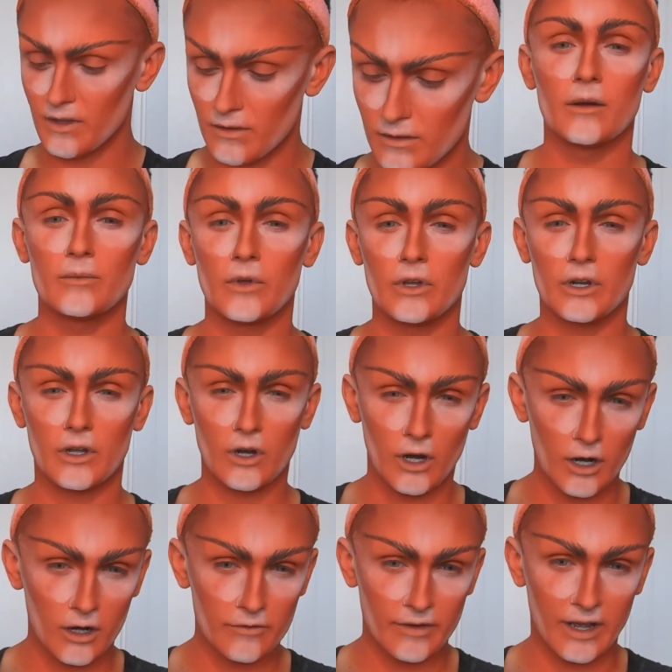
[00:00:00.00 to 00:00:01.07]
I'm gonna
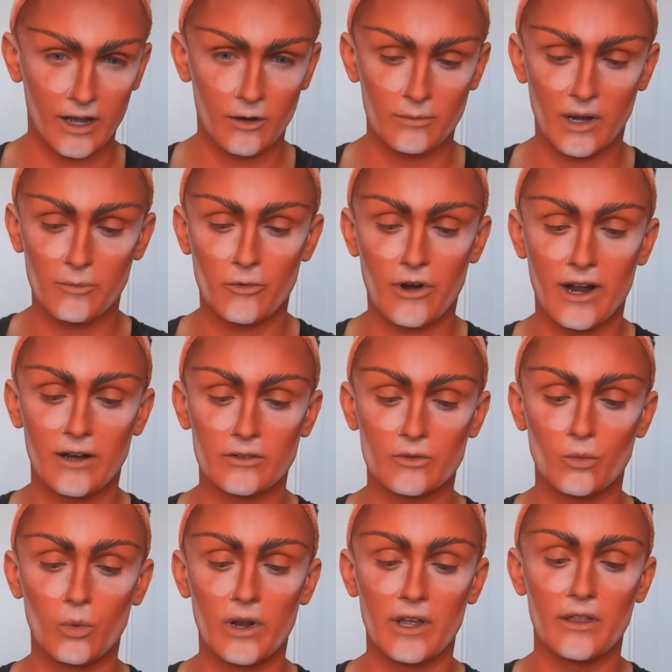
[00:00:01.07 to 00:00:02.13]
carve out my brows
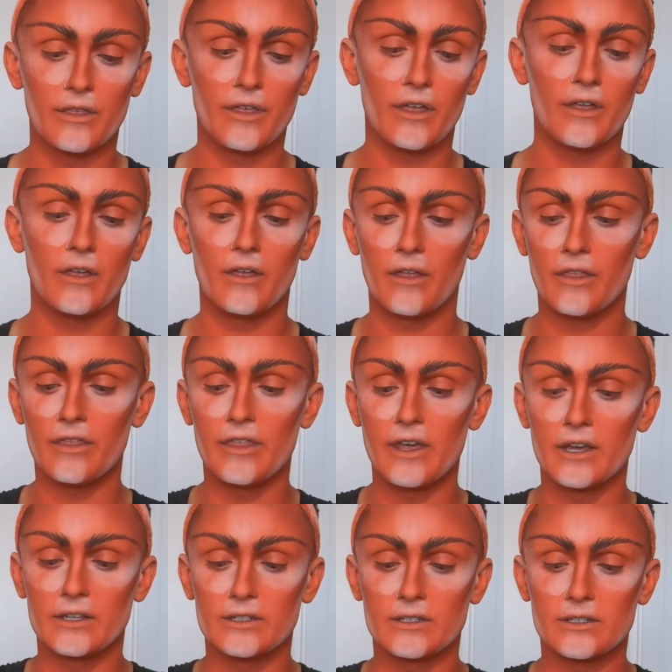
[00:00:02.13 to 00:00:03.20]
with
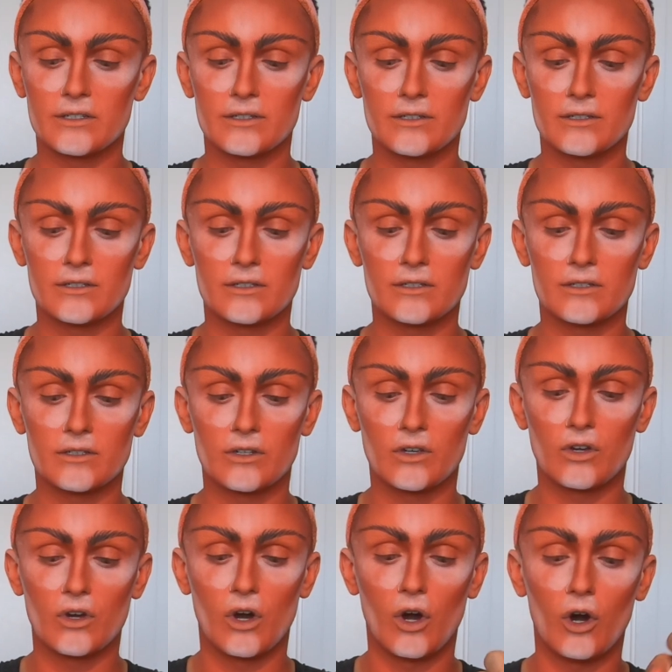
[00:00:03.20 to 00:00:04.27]
this
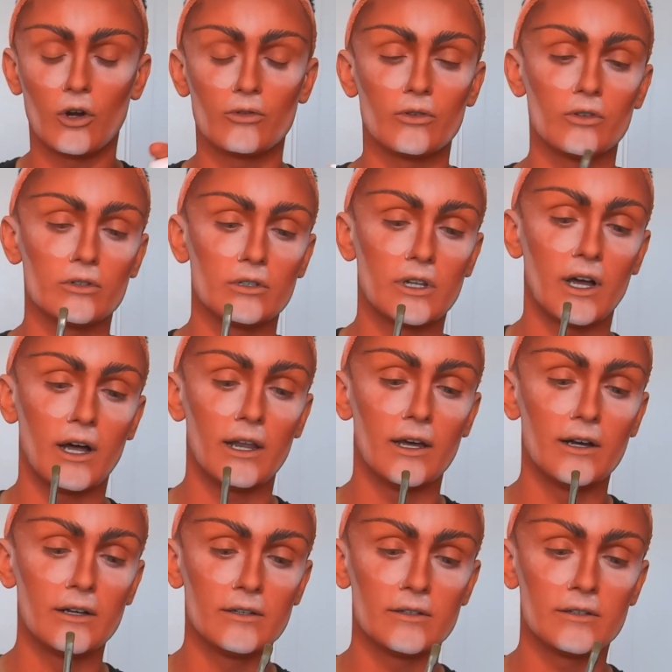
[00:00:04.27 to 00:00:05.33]
coral colour.